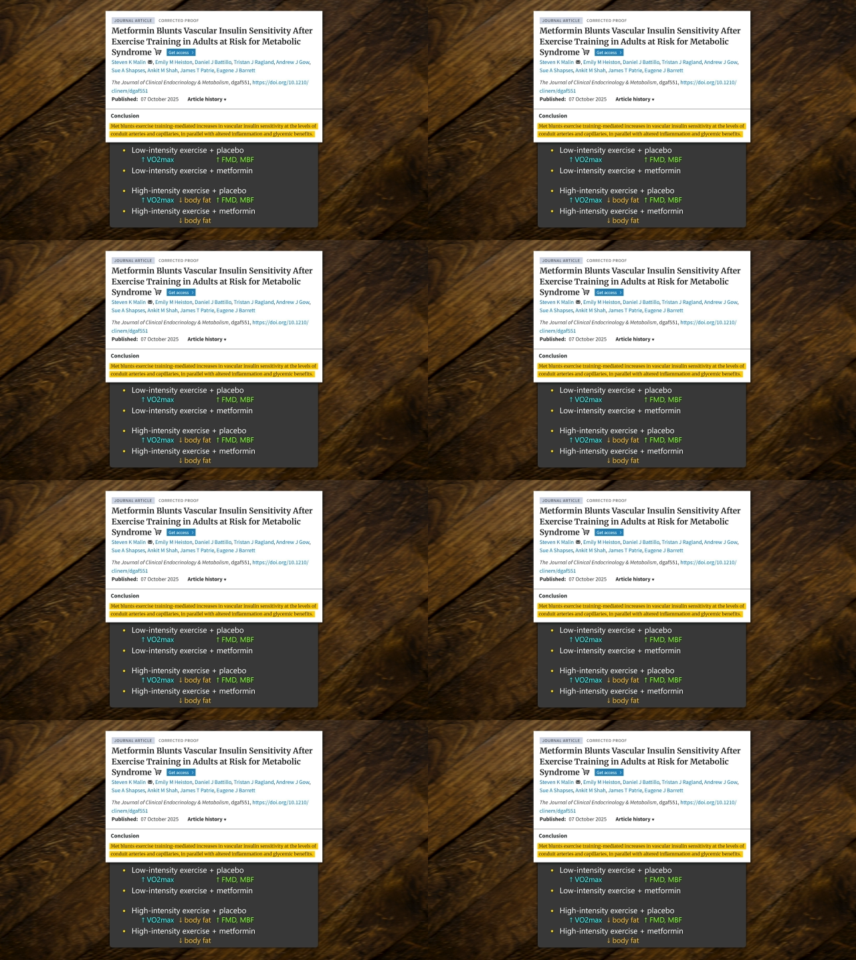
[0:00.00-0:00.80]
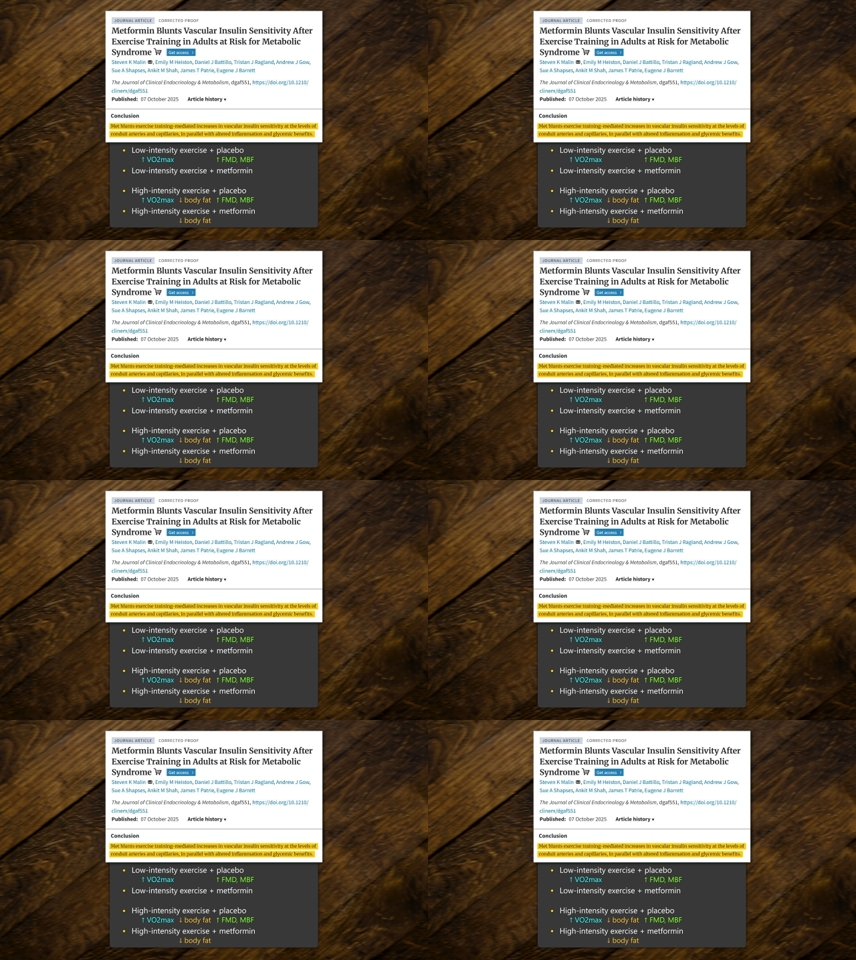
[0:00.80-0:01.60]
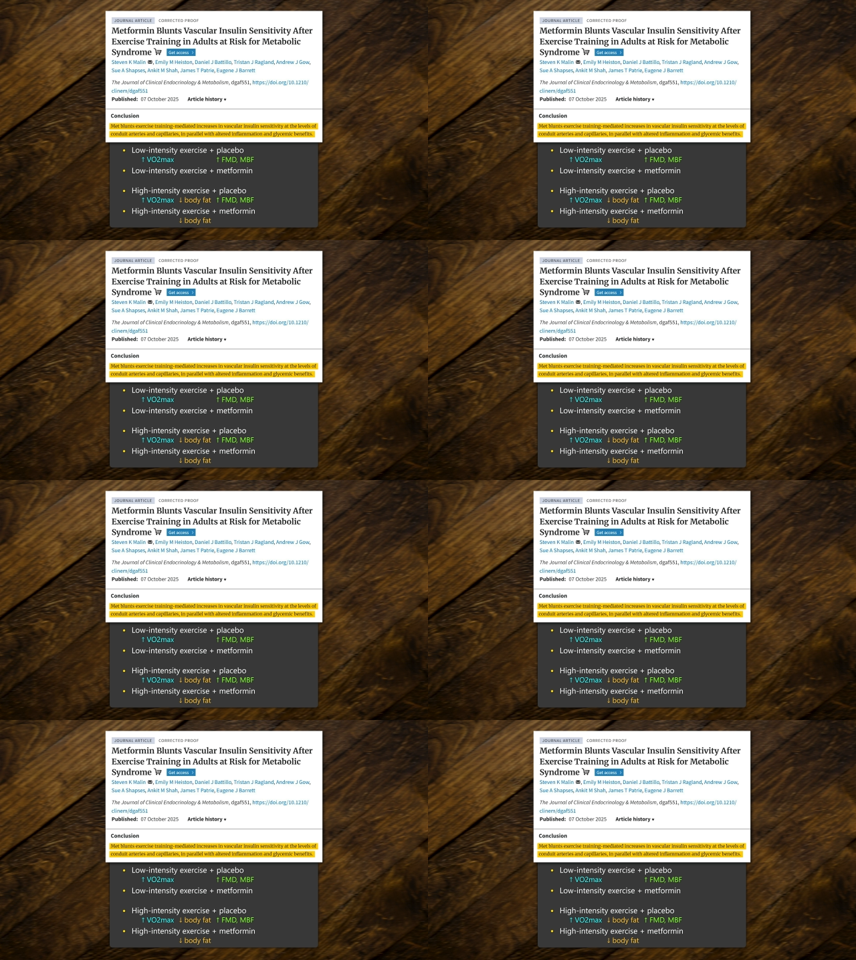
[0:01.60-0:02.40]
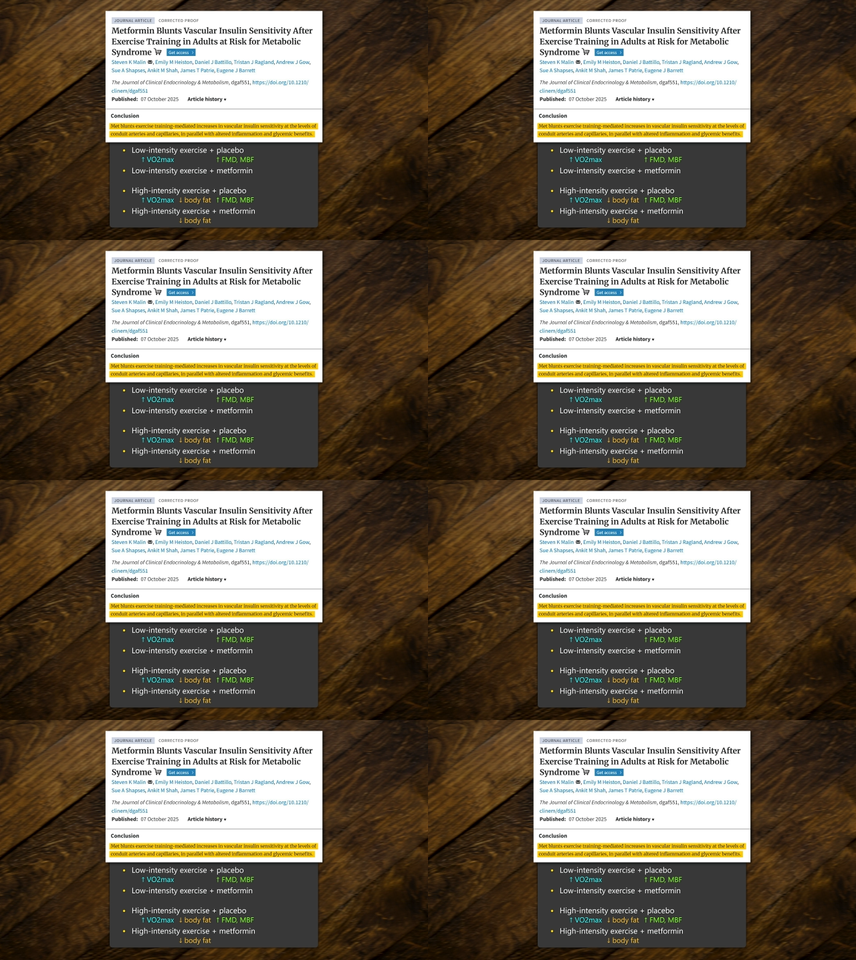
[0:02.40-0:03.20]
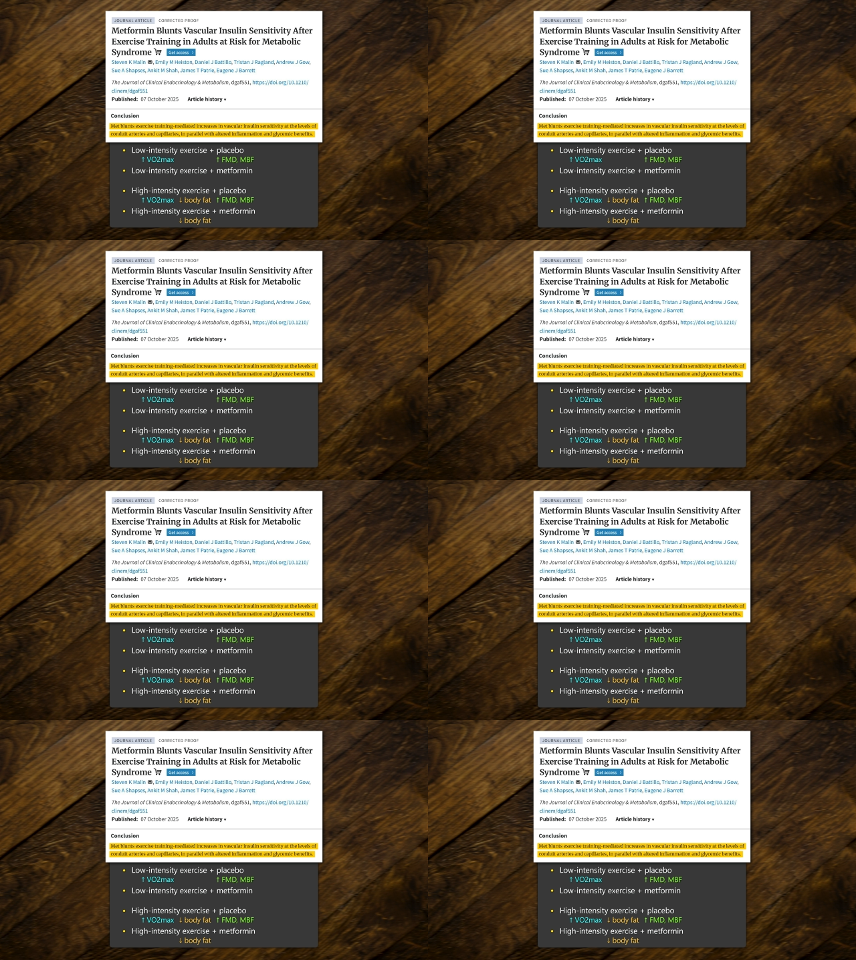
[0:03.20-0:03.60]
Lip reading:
Nobody's mouth can be seen.